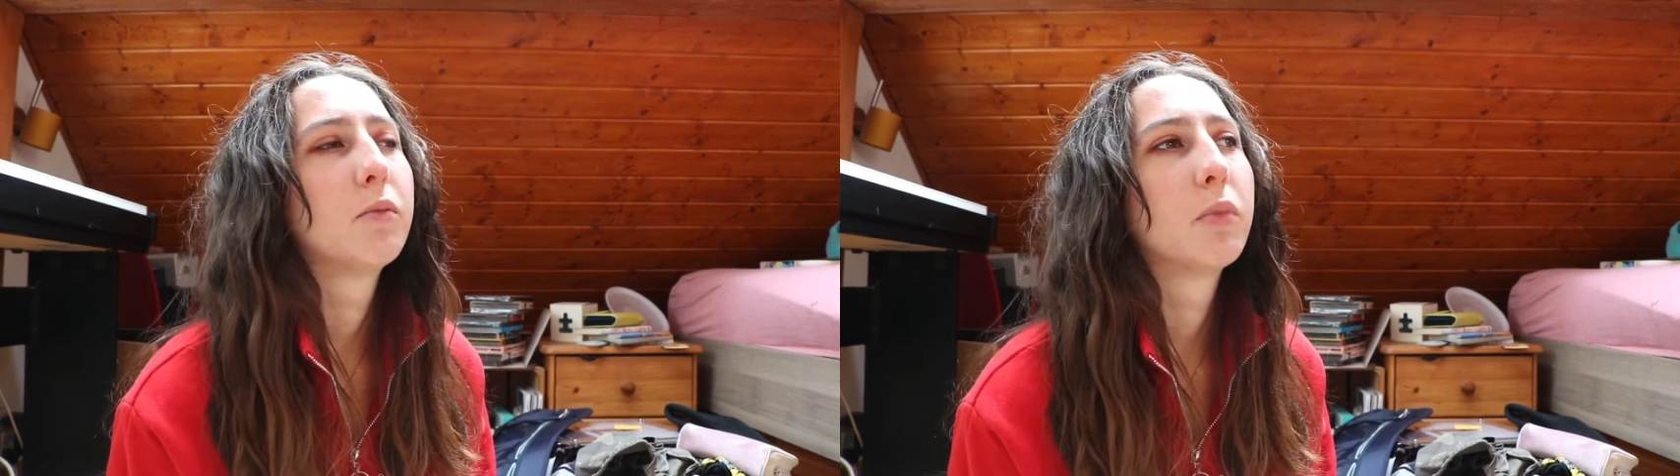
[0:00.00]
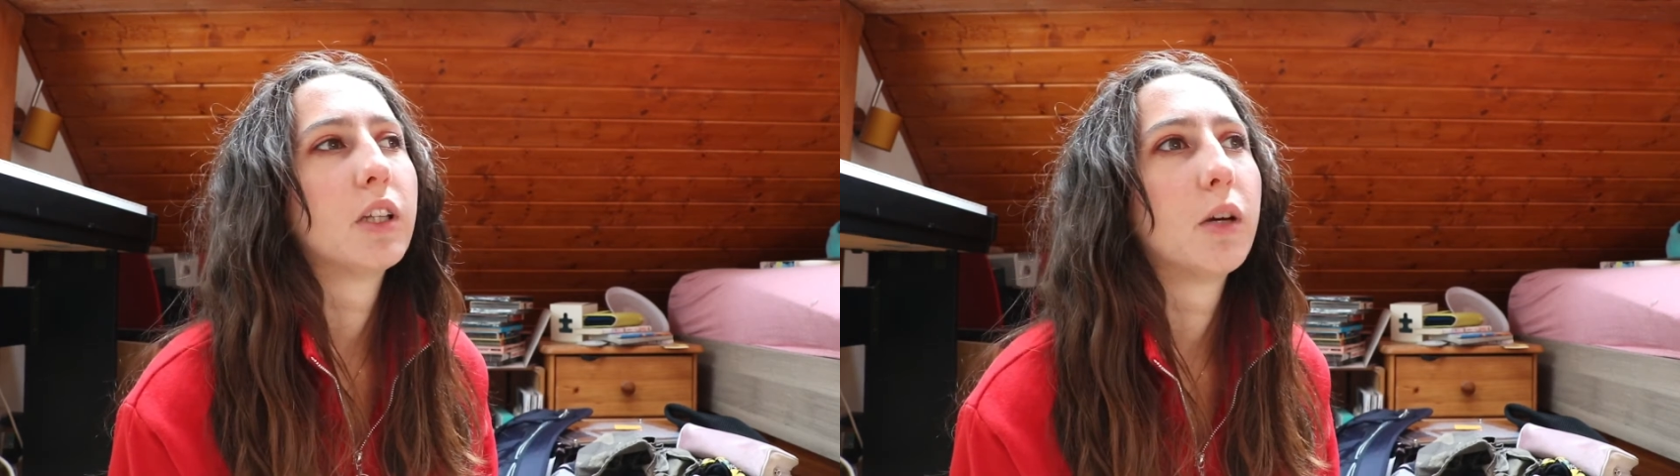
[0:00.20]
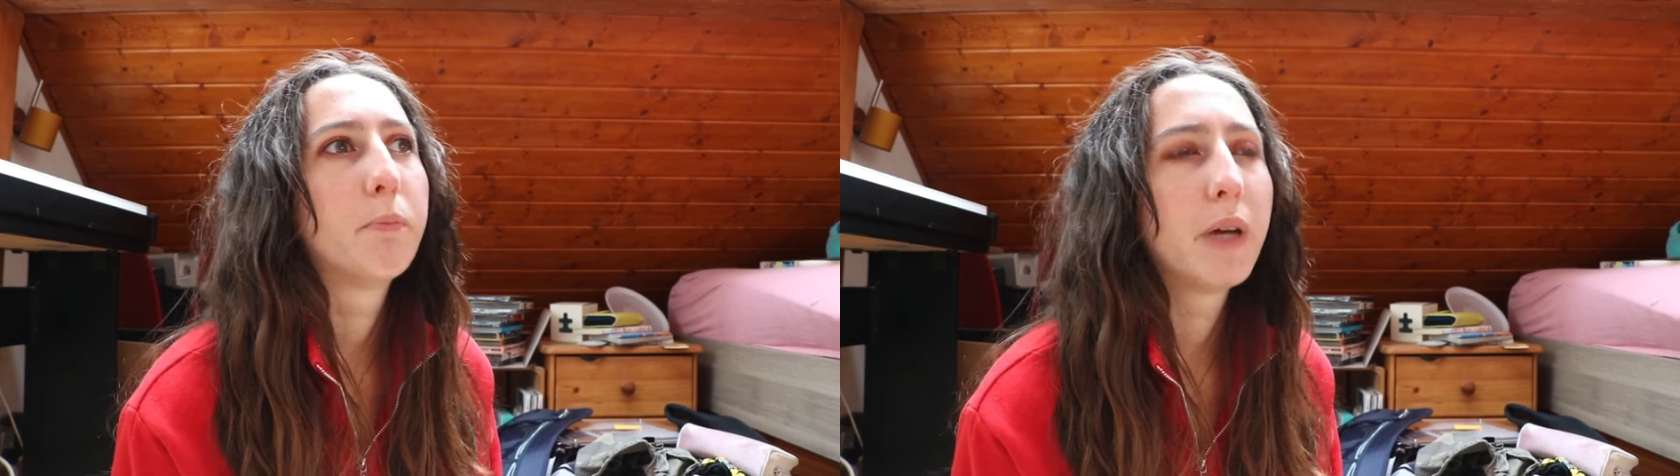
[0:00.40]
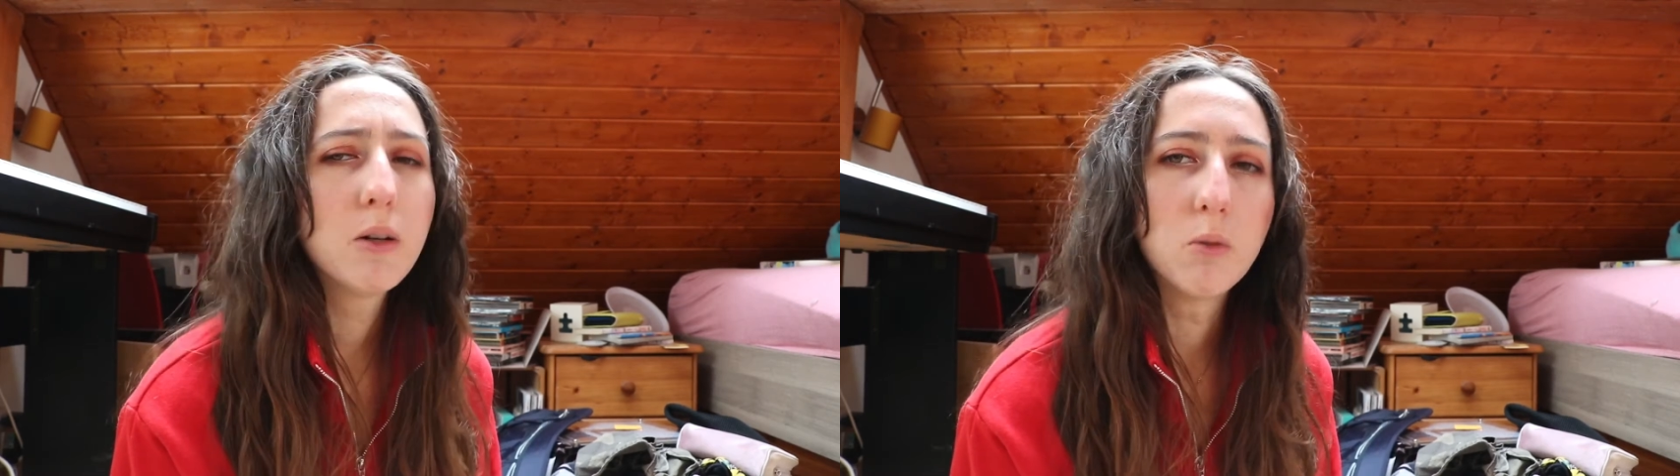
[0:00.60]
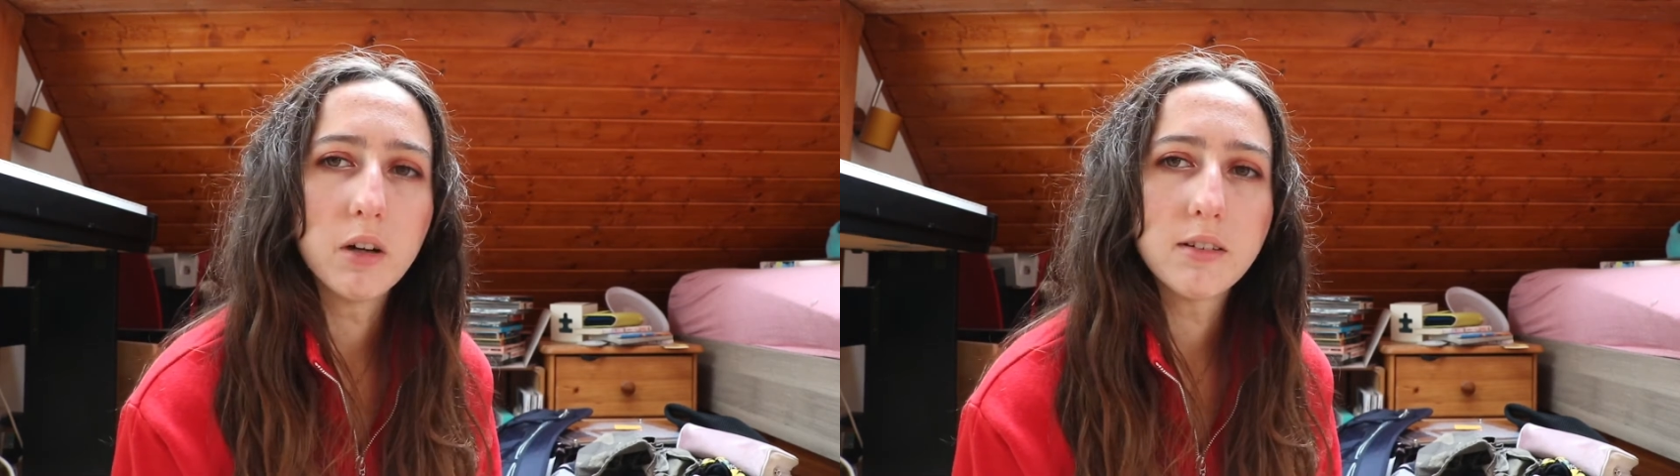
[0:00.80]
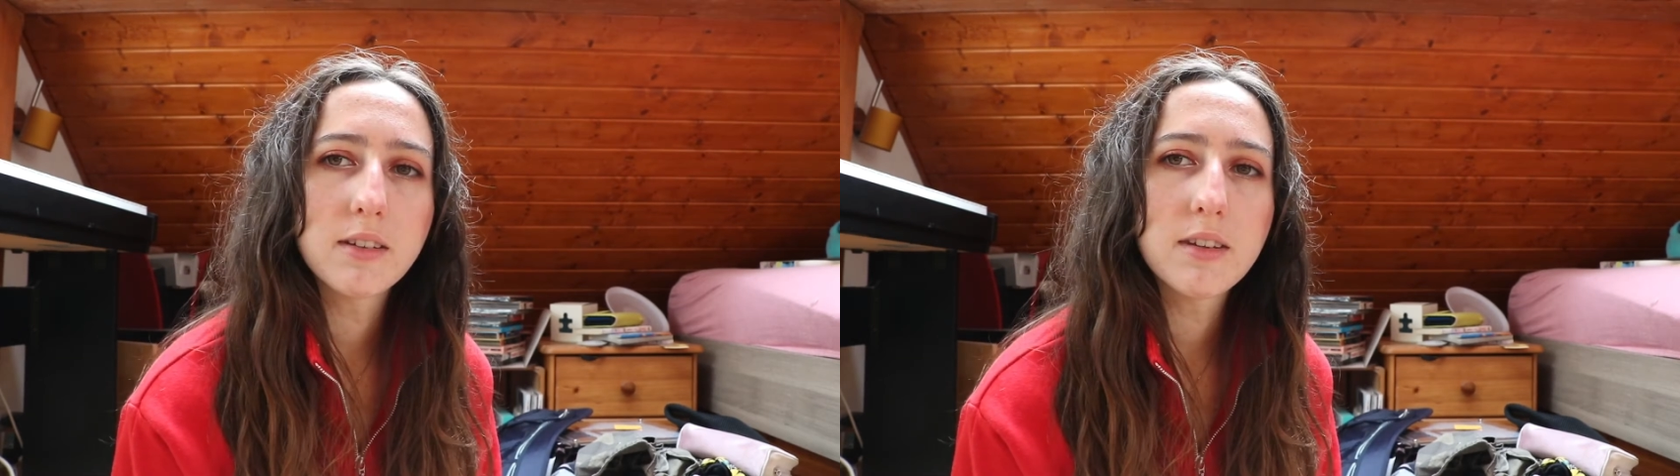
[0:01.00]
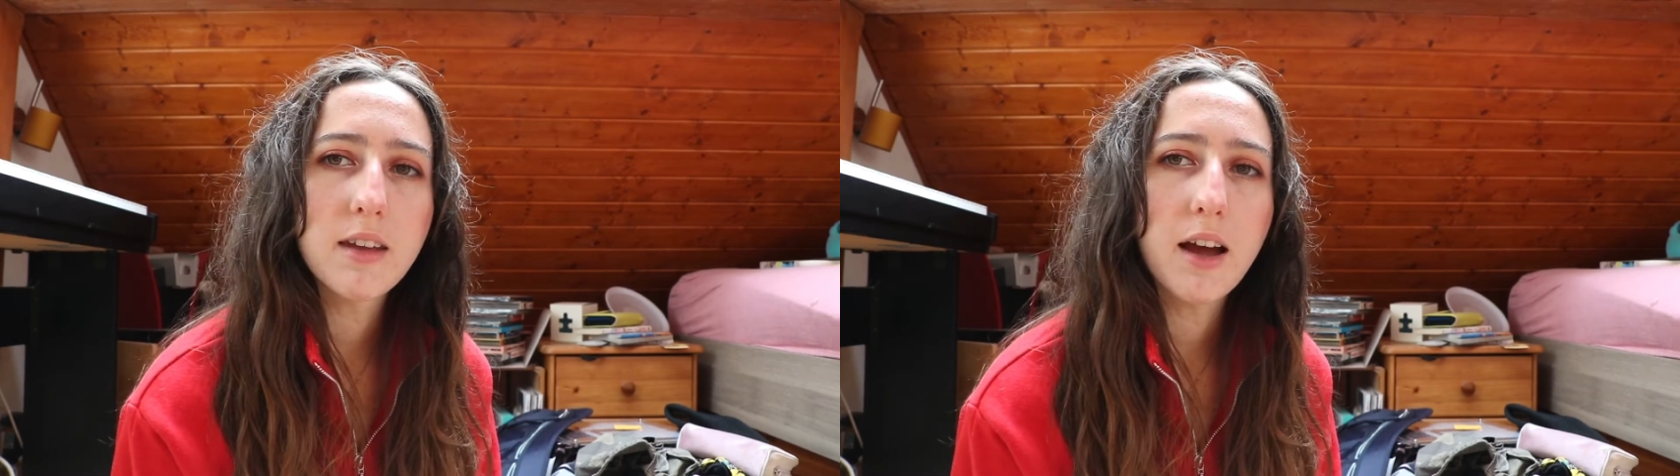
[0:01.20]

but the big ones,